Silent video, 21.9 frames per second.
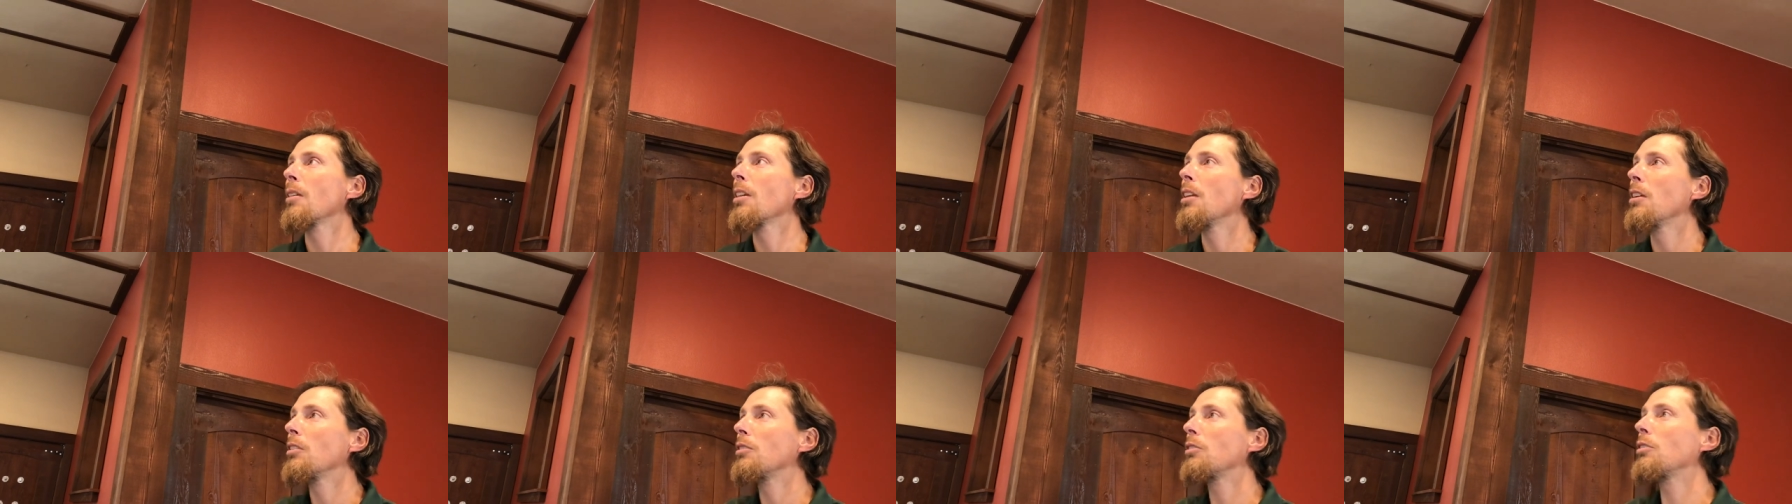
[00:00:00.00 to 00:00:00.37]

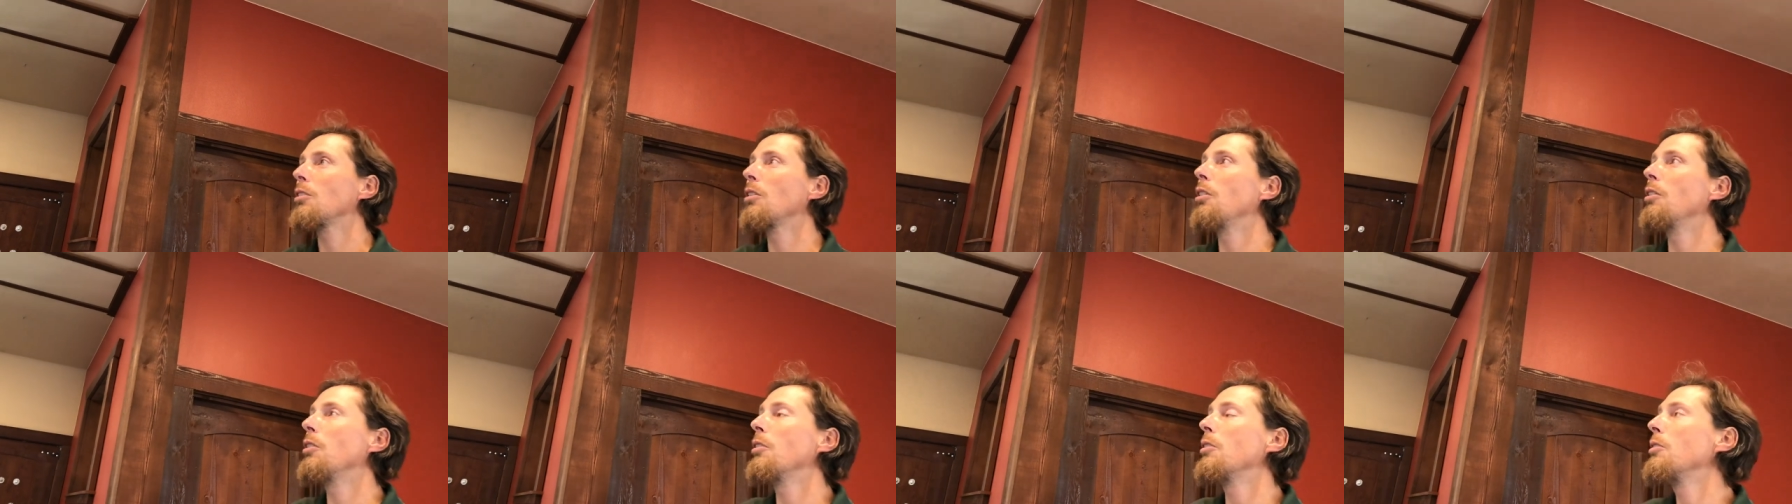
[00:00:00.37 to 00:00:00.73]

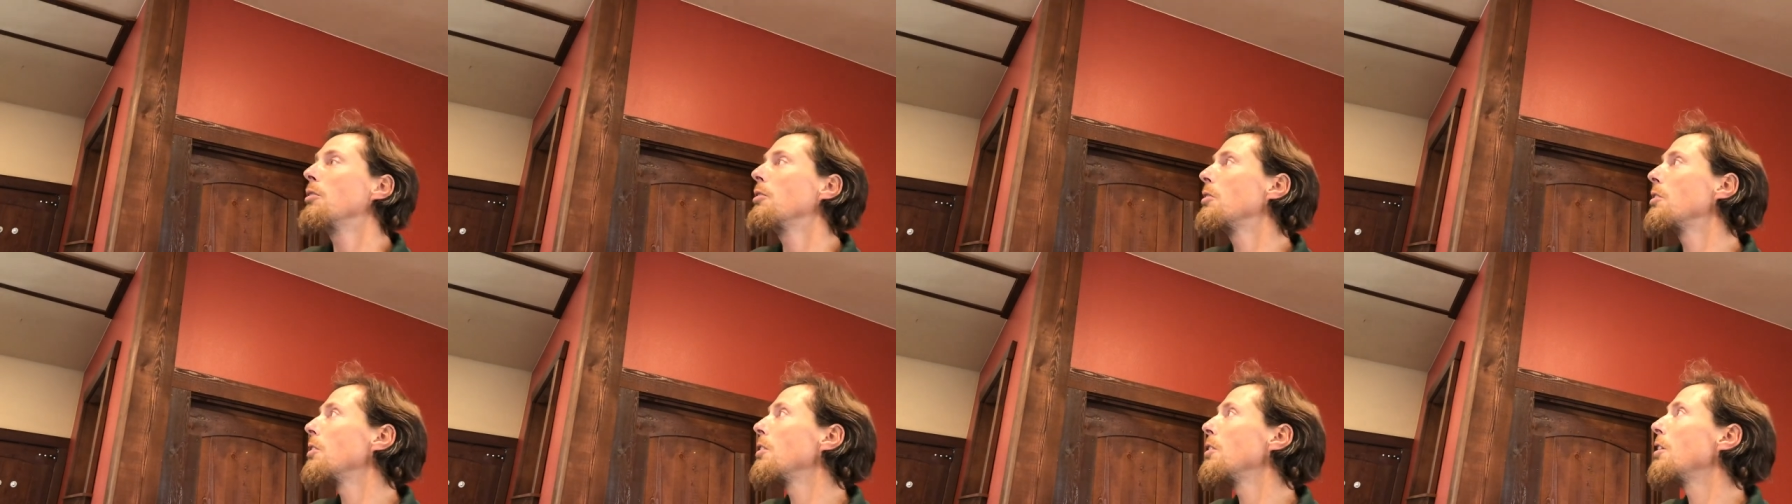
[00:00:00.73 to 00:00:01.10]

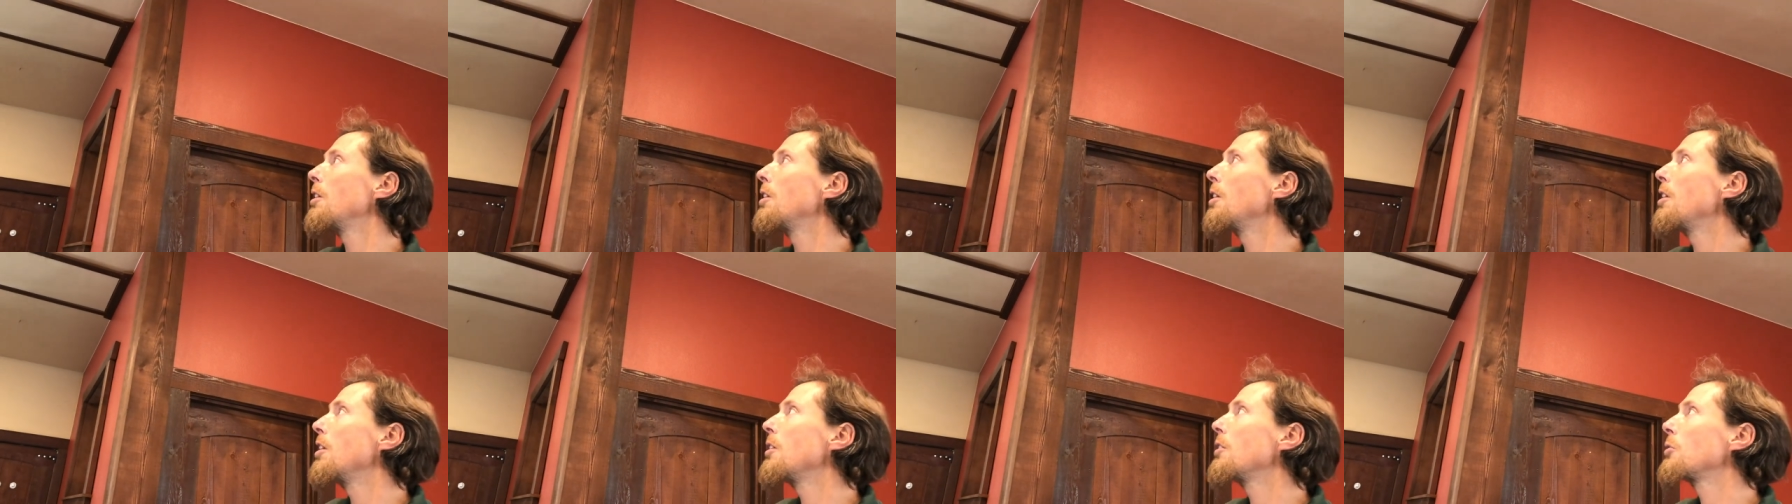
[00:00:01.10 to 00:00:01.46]
So
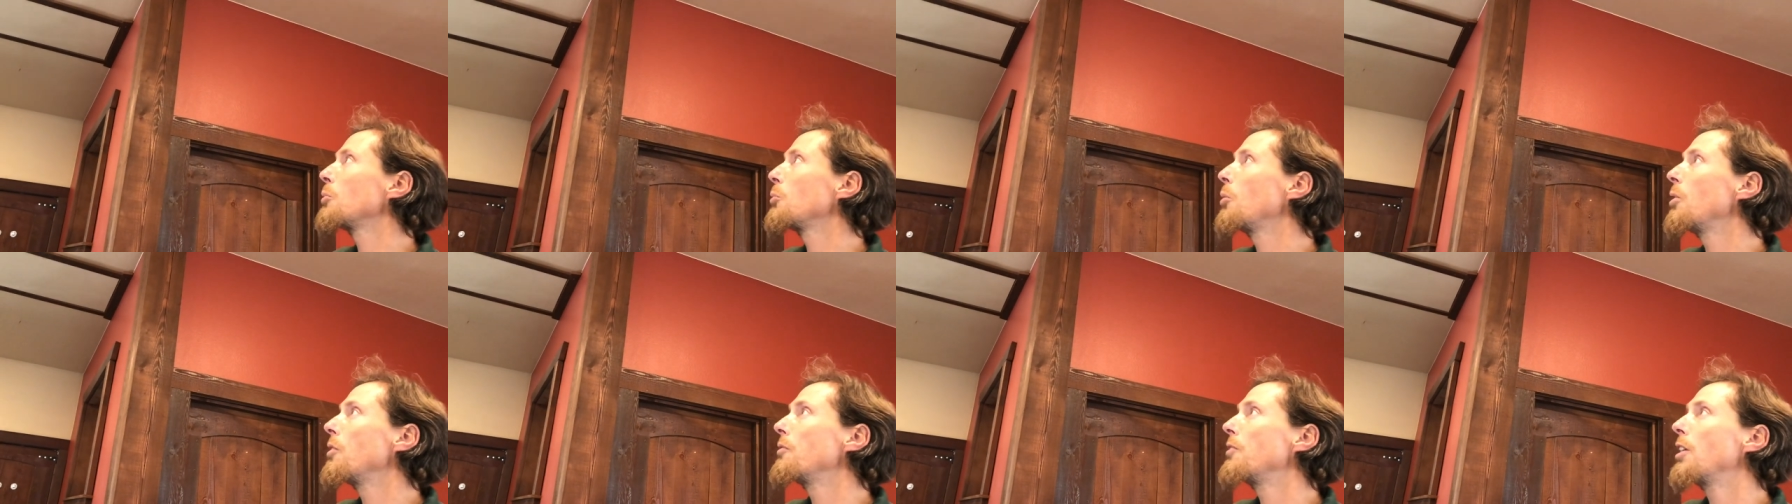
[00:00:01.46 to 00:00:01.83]

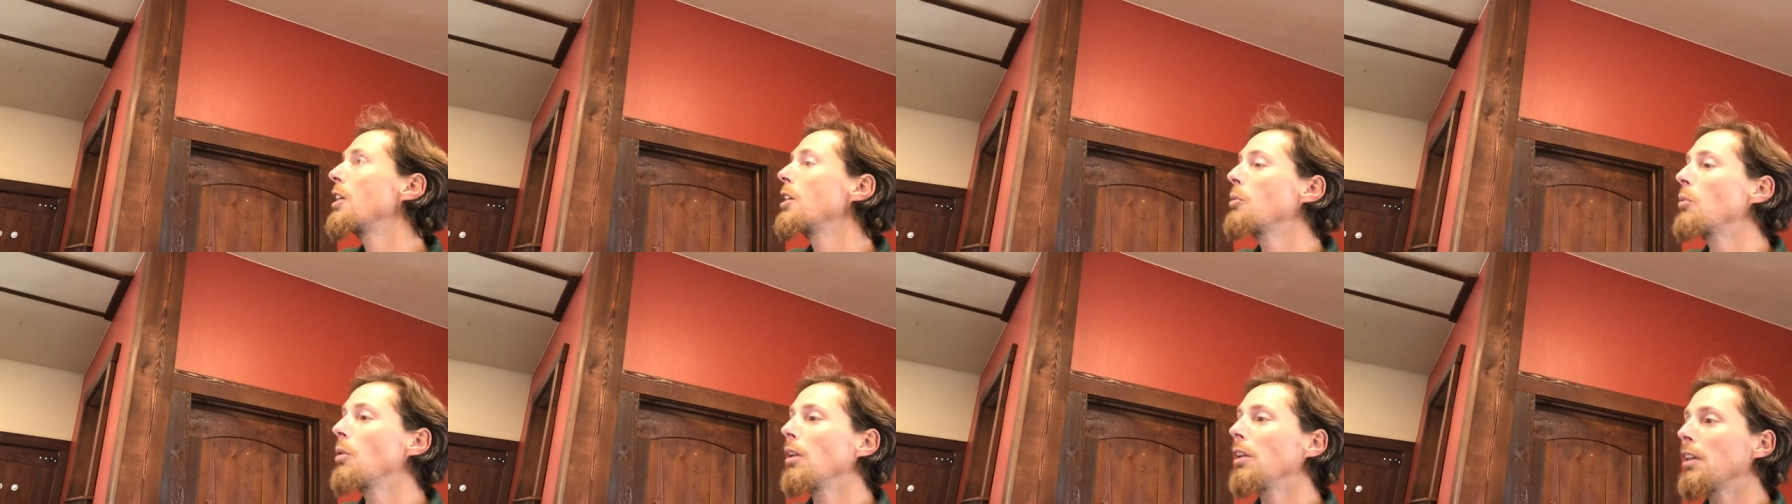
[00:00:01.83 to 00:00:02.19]
uh, it's
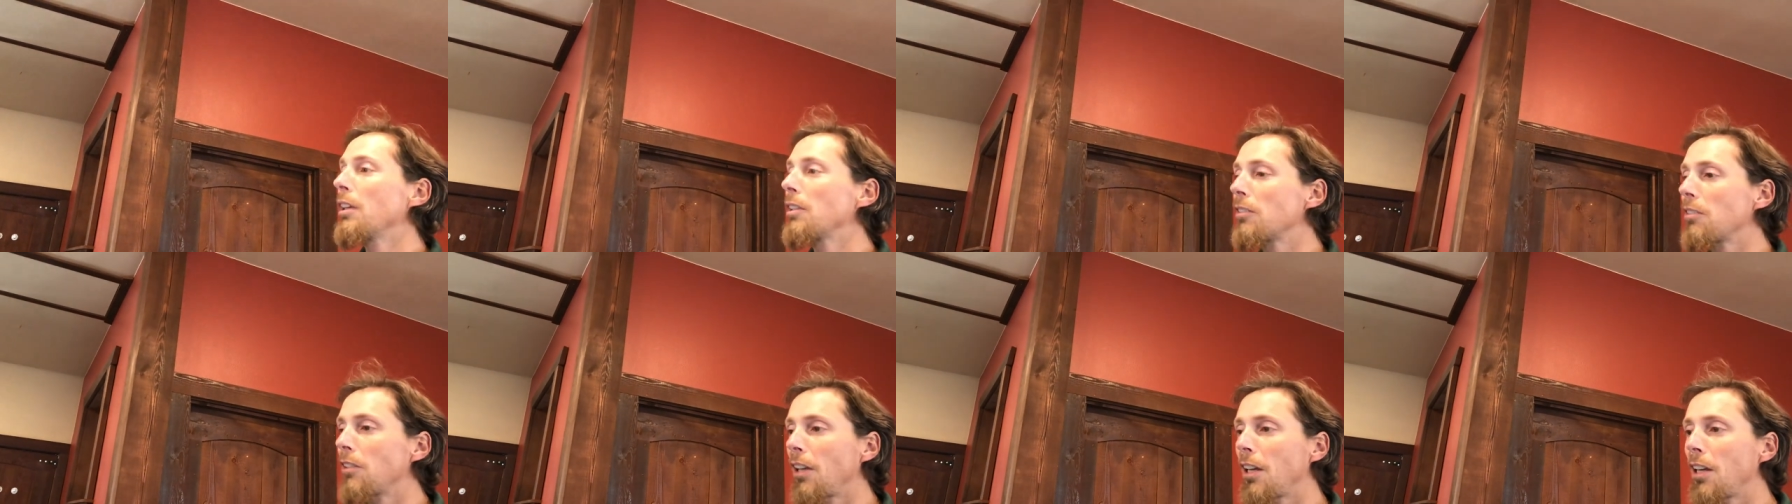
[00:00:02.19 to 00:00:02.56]
very well
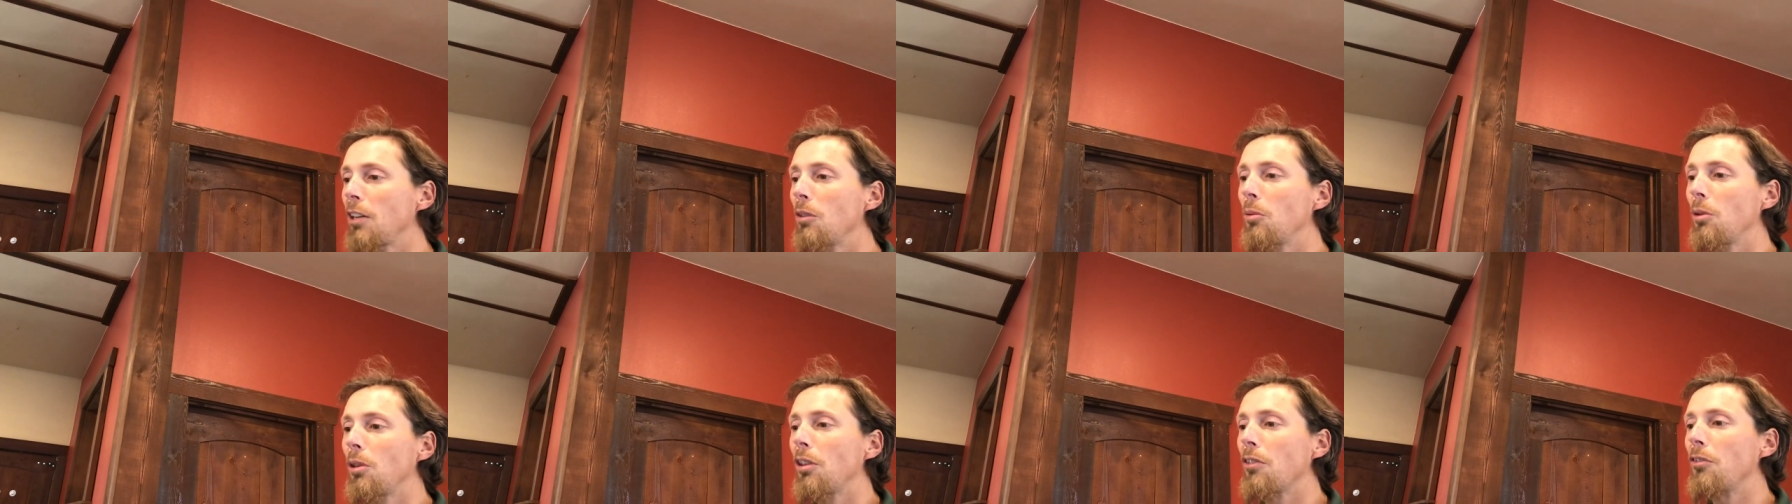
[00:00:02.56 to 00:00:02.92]

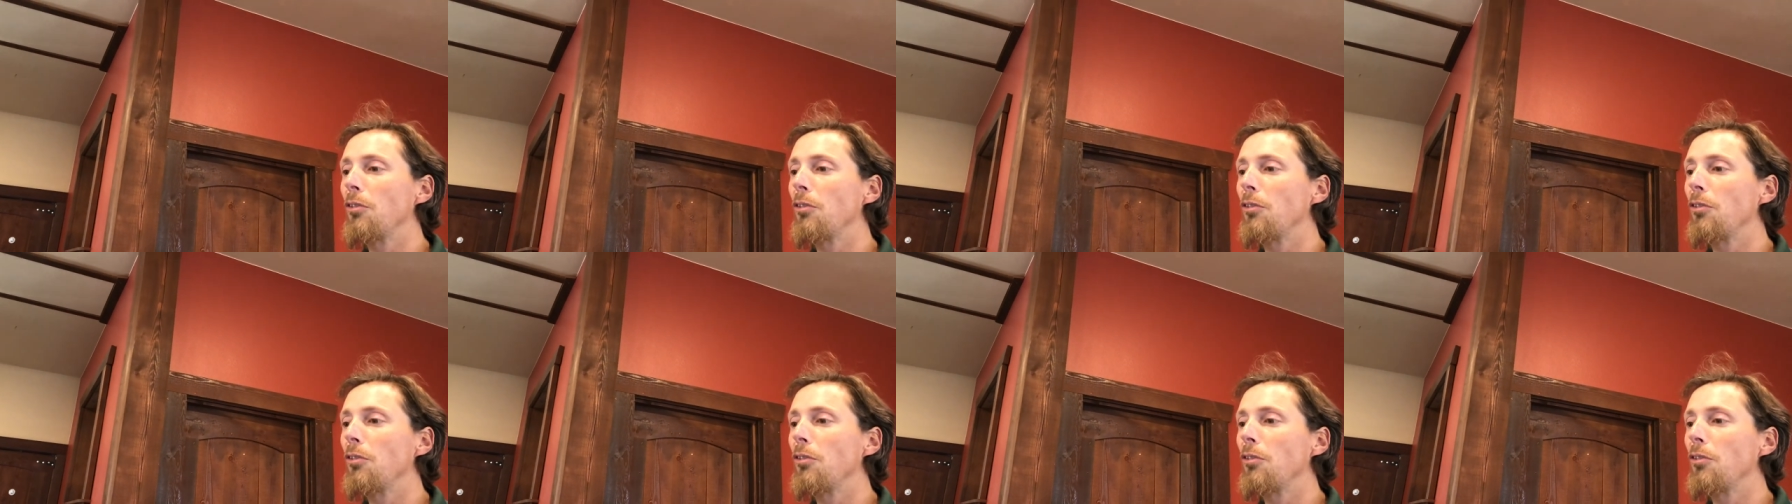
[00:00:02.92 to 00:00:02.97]
insulated with the